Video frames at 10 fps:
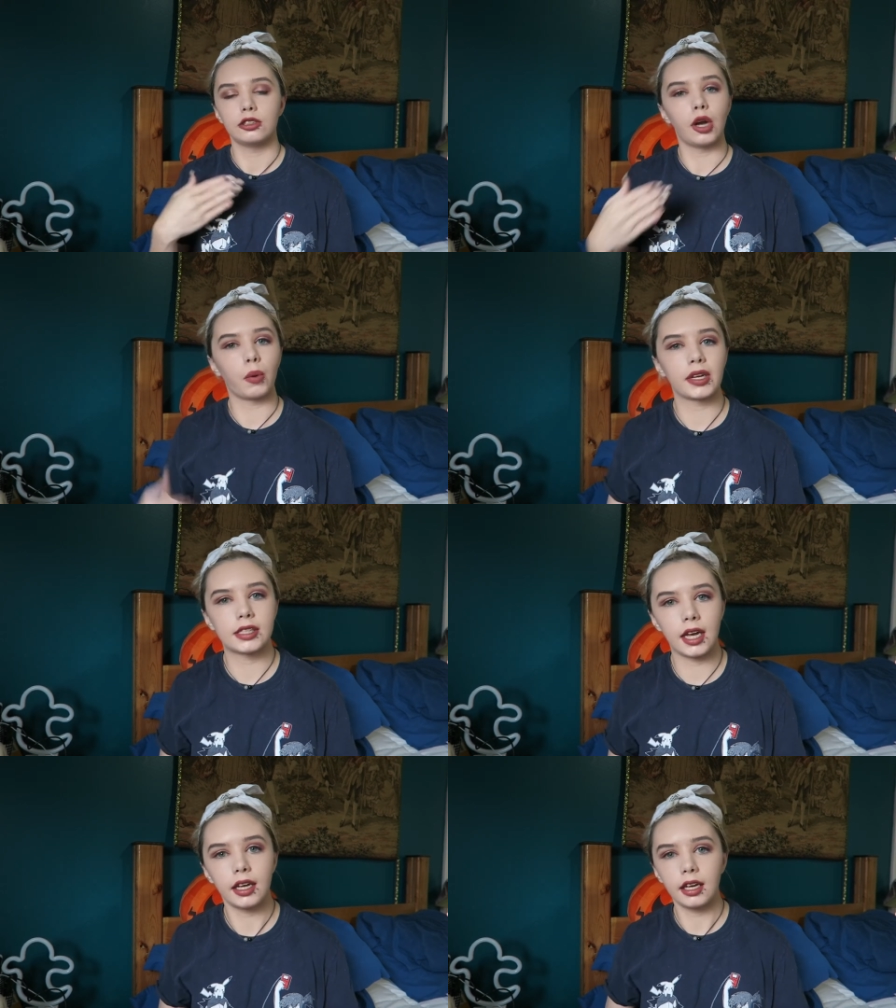No one's
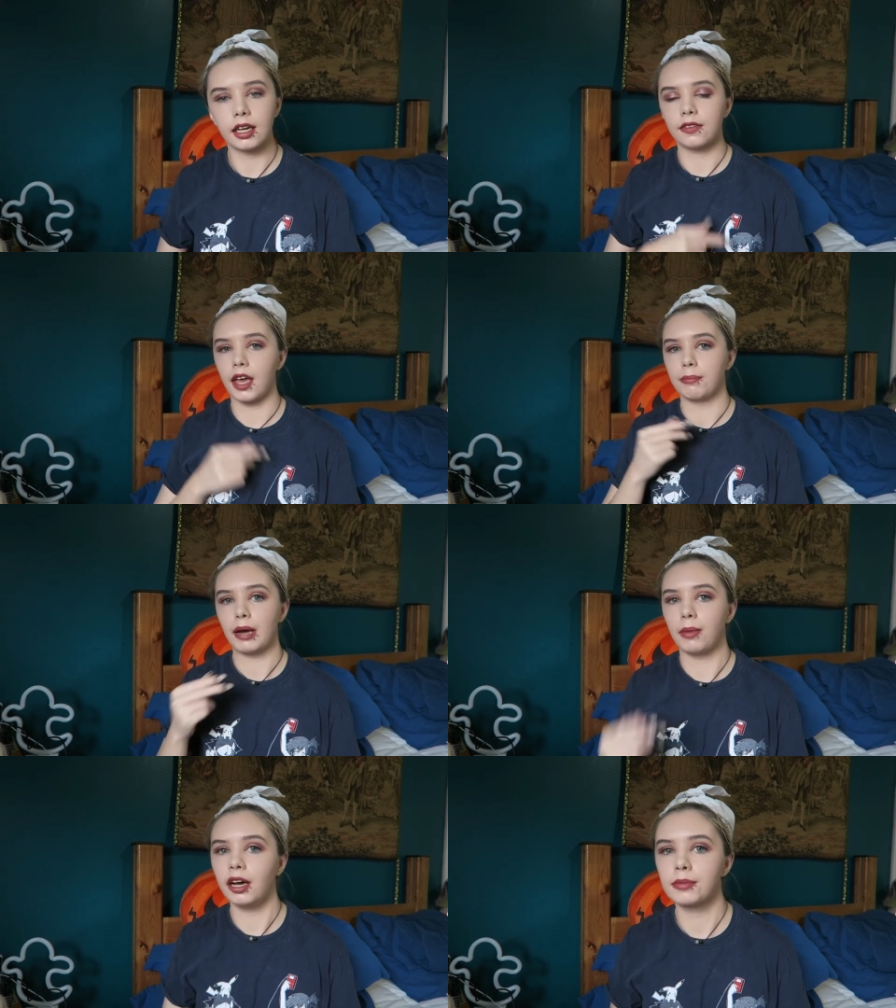saying anything. My
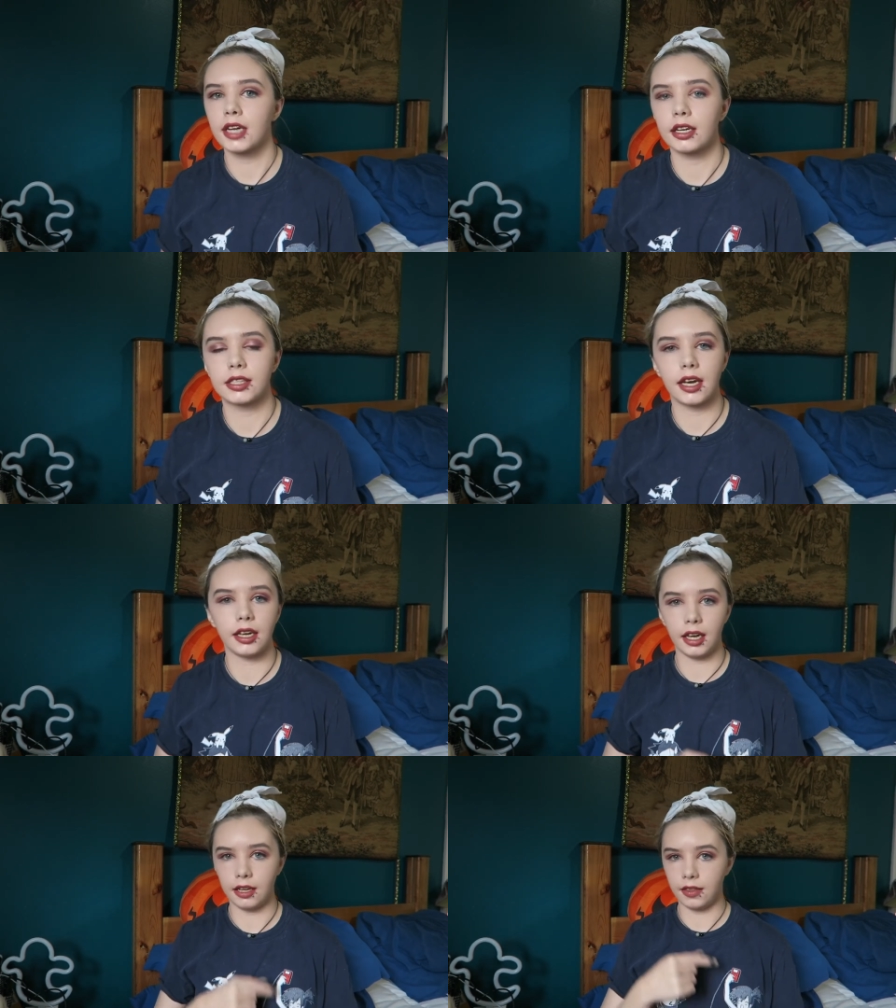mom's not
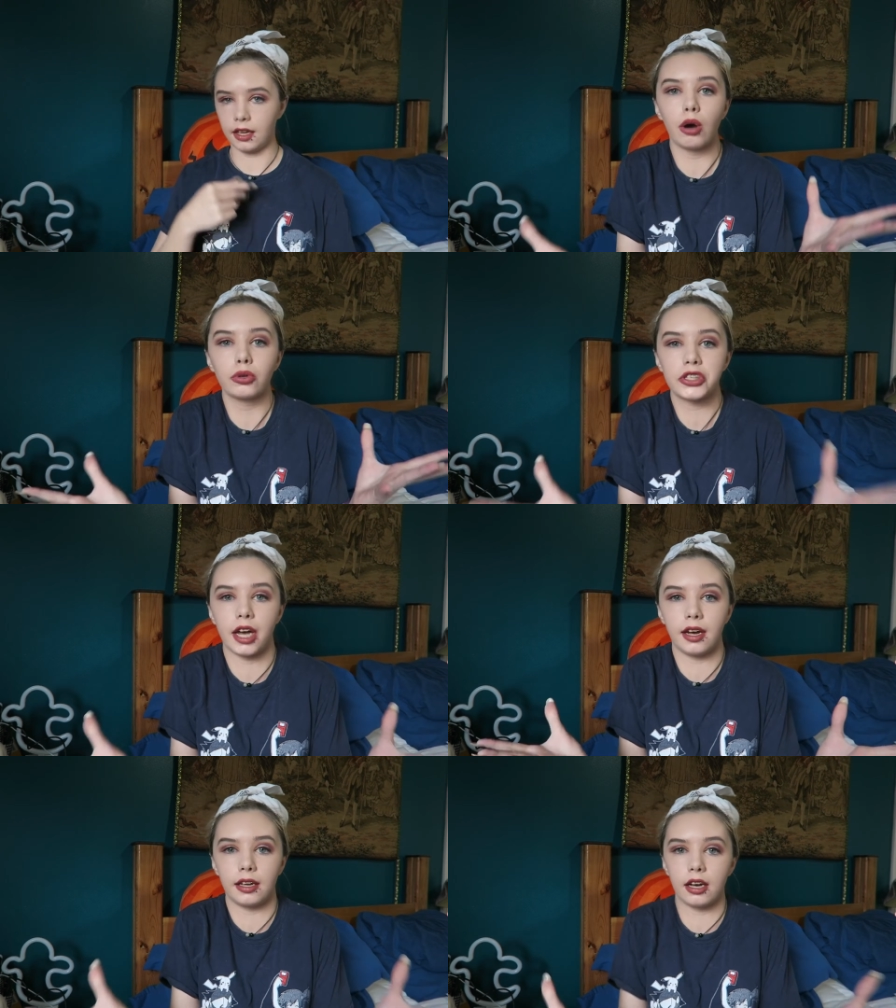saying anything. No
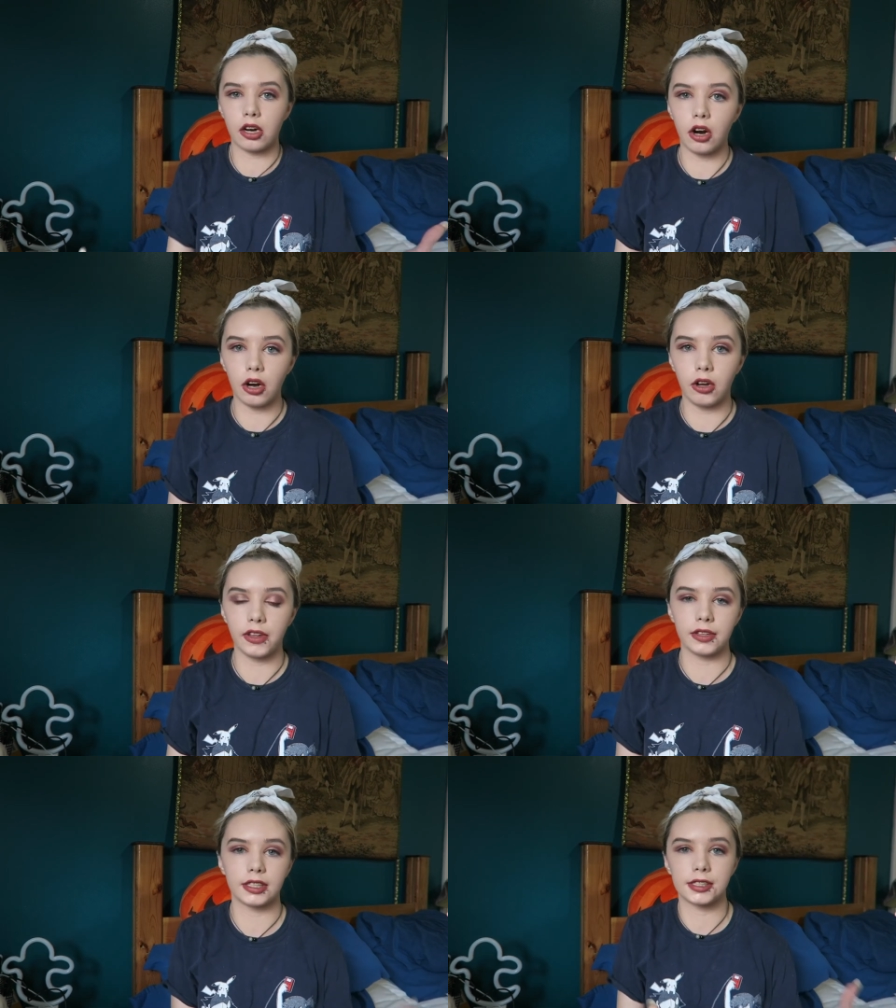sign at all
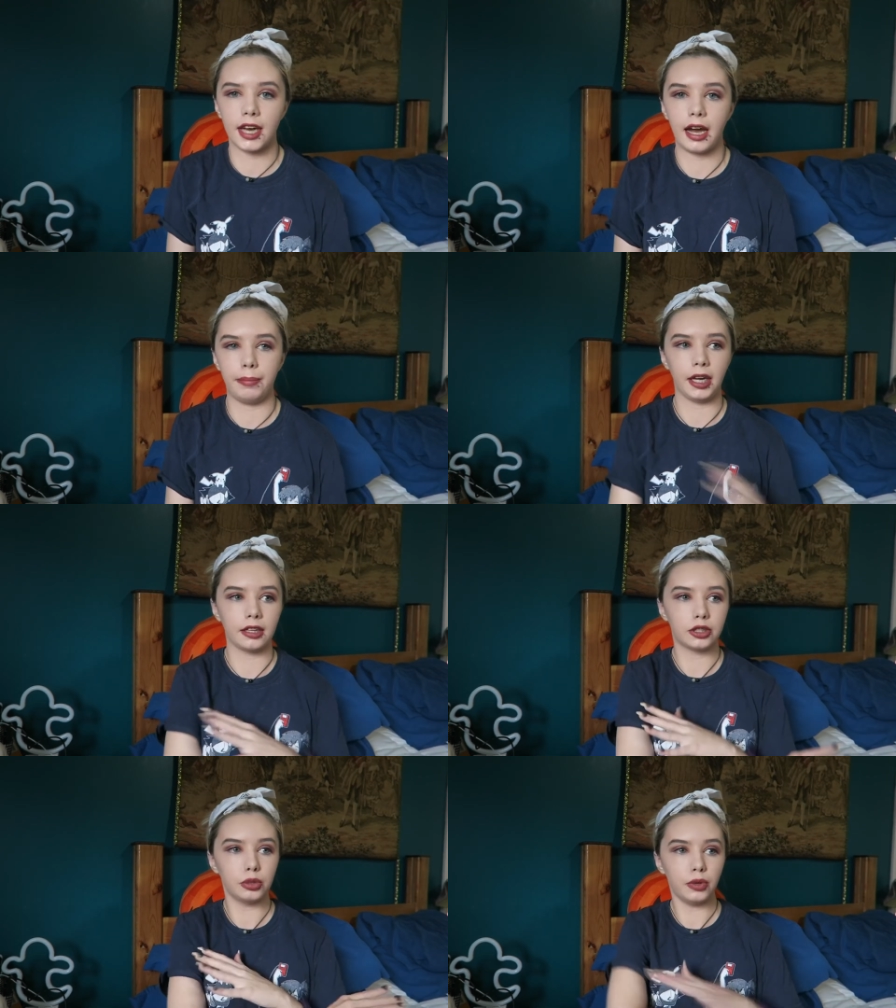that this is happening
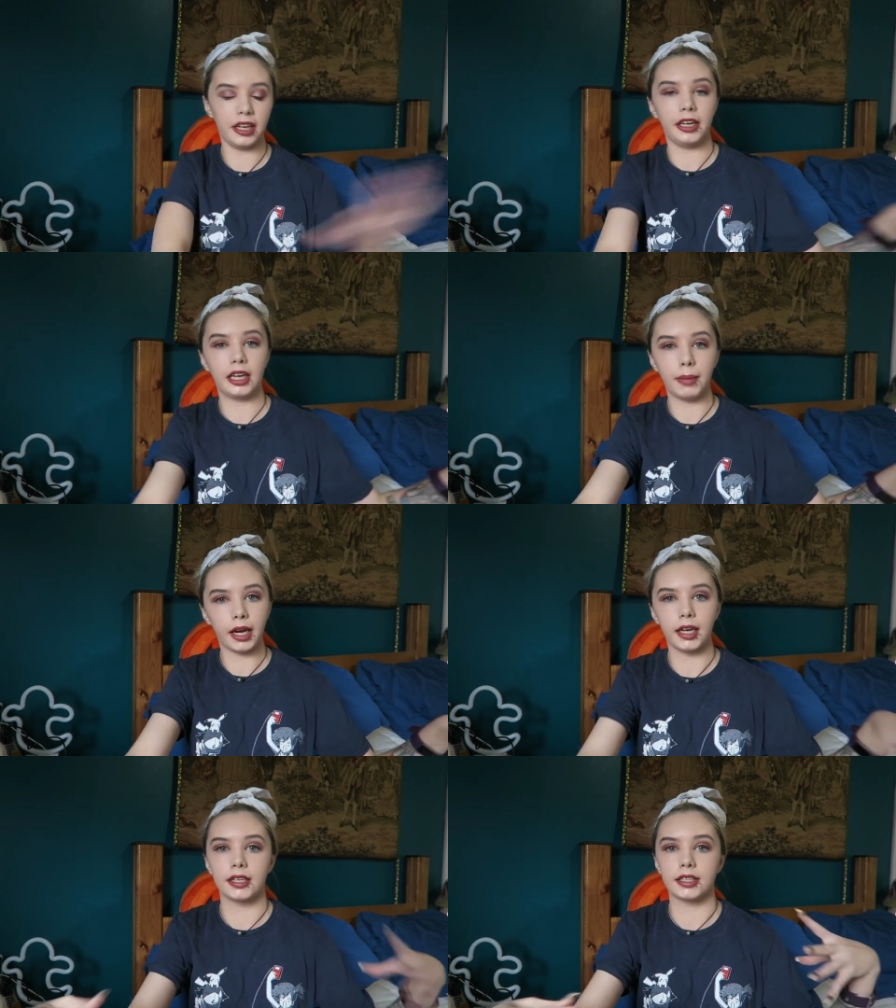to
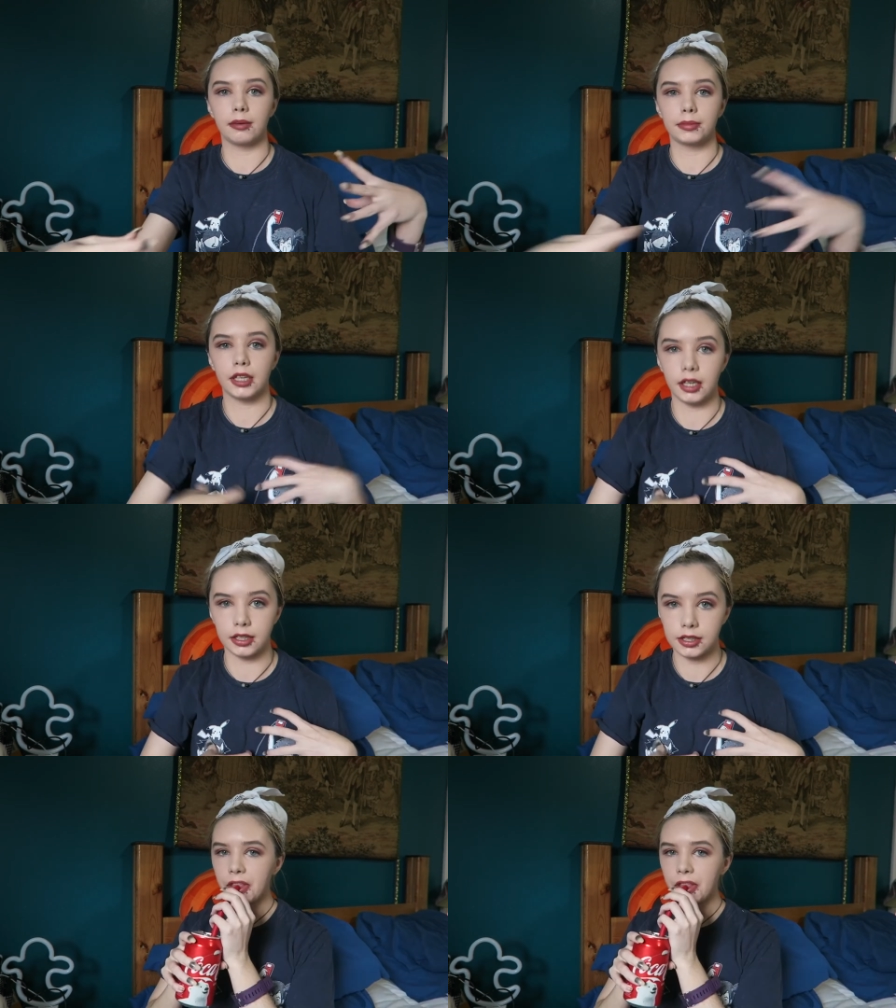anybody except us.